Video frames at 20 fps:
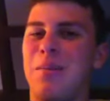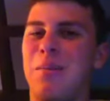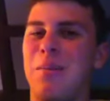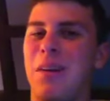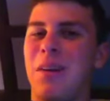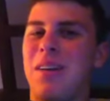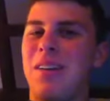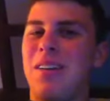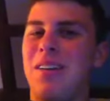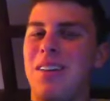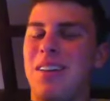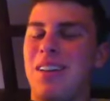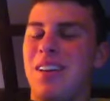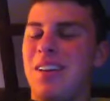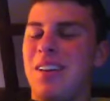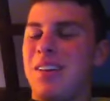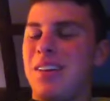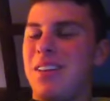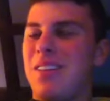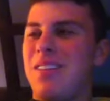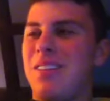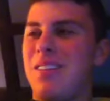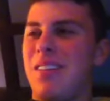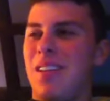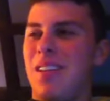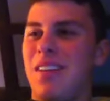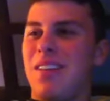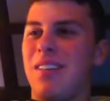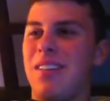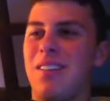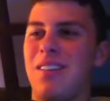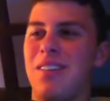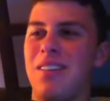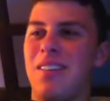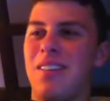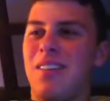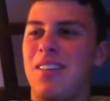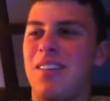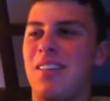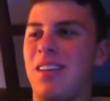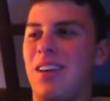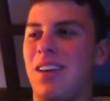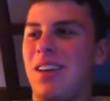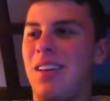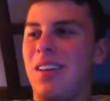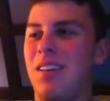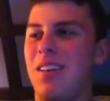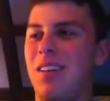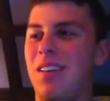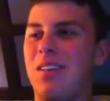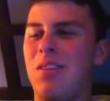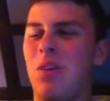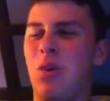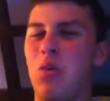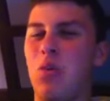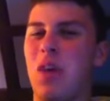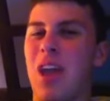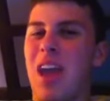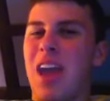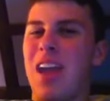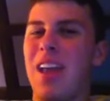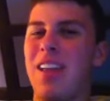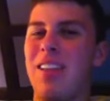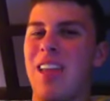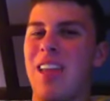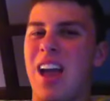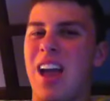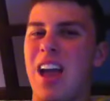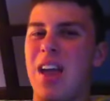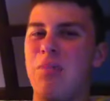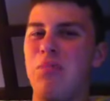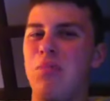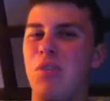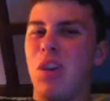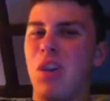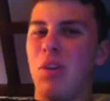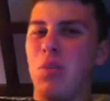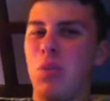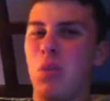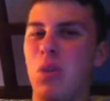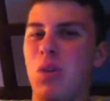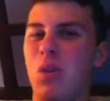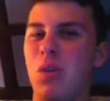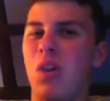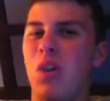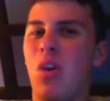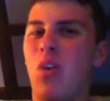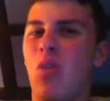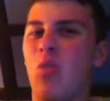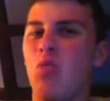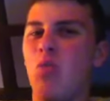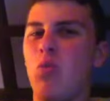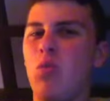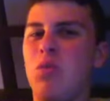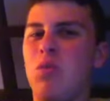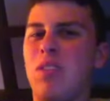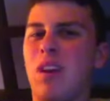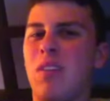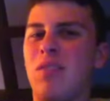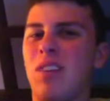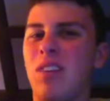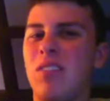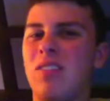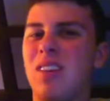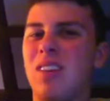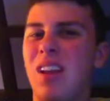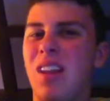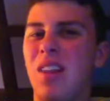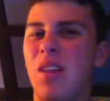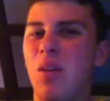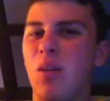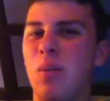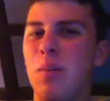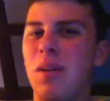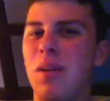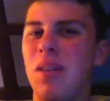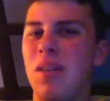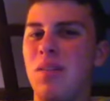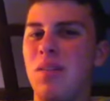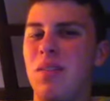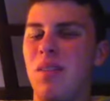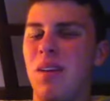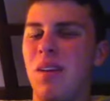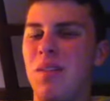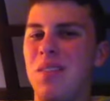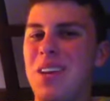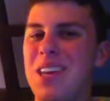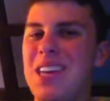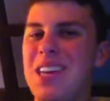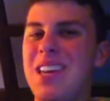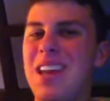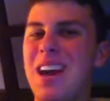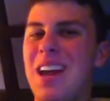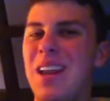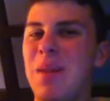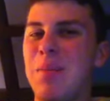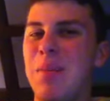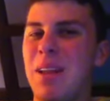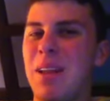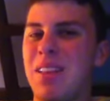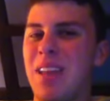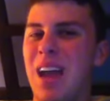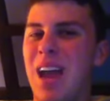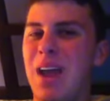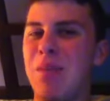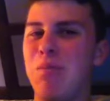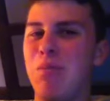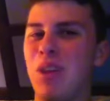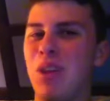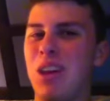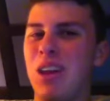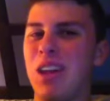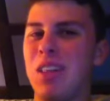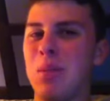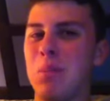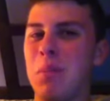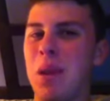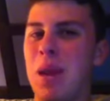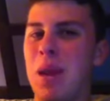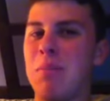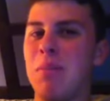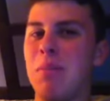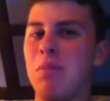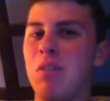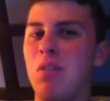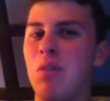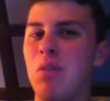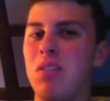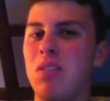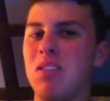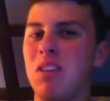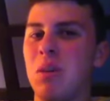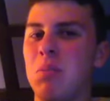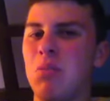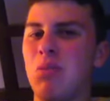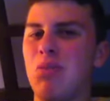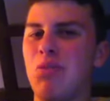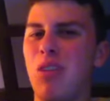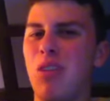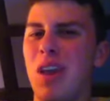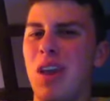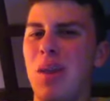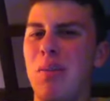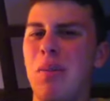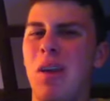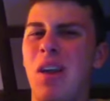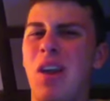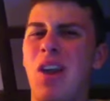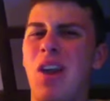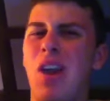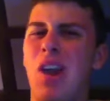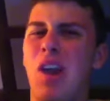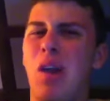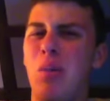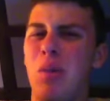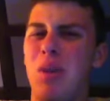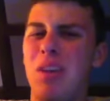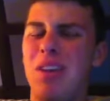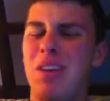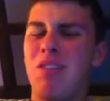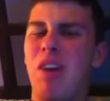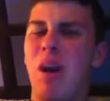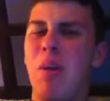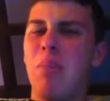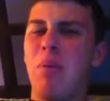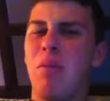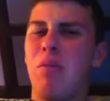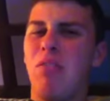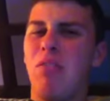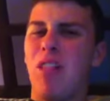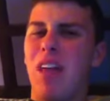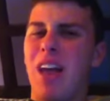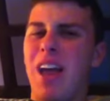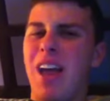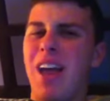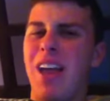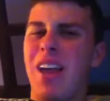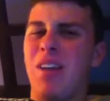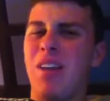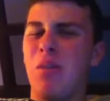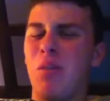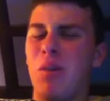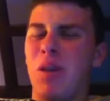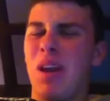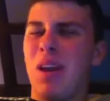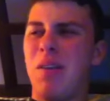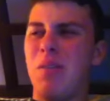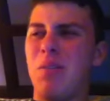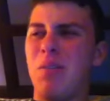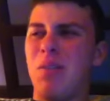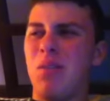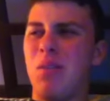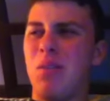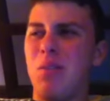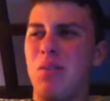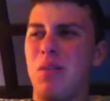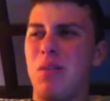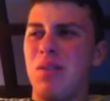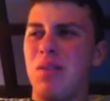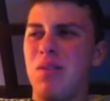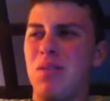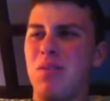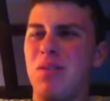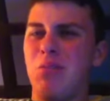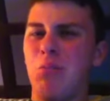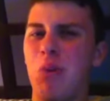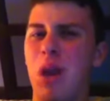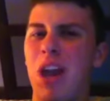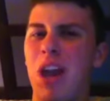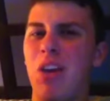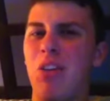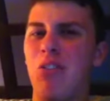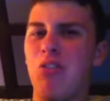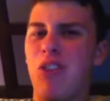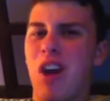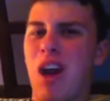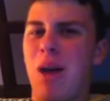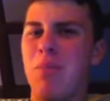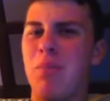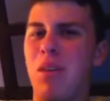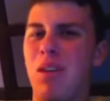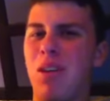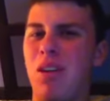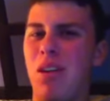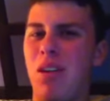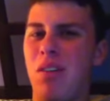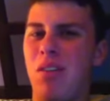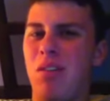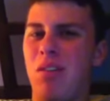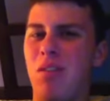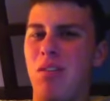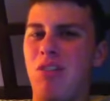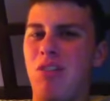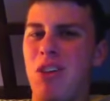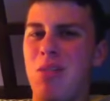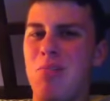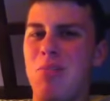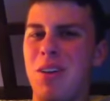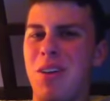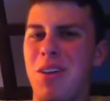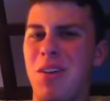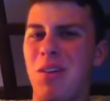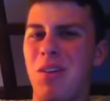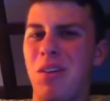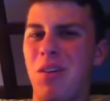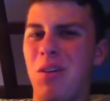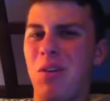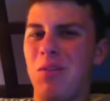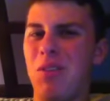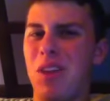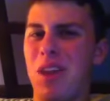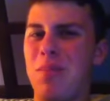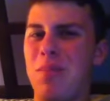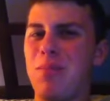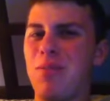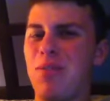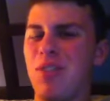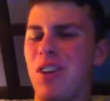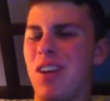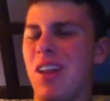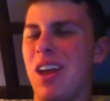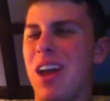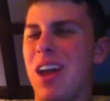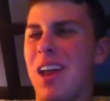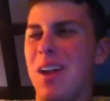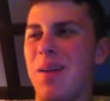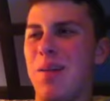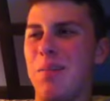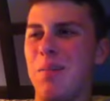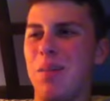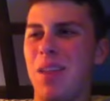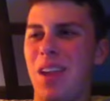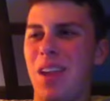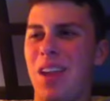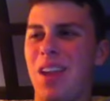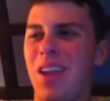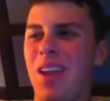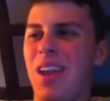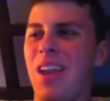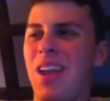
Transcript: But, it's like, it's okay at times. Like, when Rusev does get a little bit of heat on him at times, like at the pay-per-view at SummerSlam, when he dropped the flag or whatever, or Swagger dropped it, and JBL goes apeshit on him, like,